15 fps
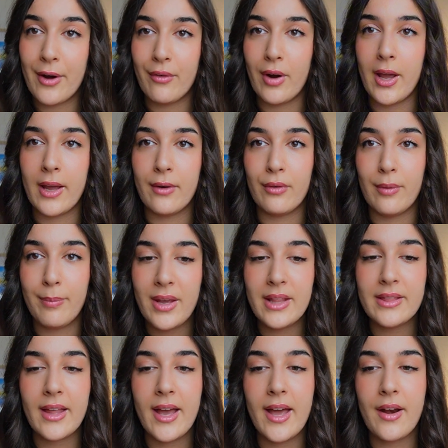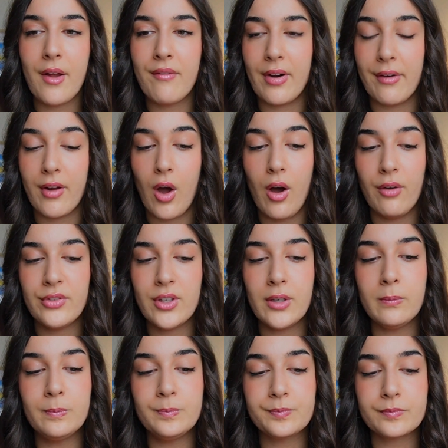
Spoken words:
I repeat that very often.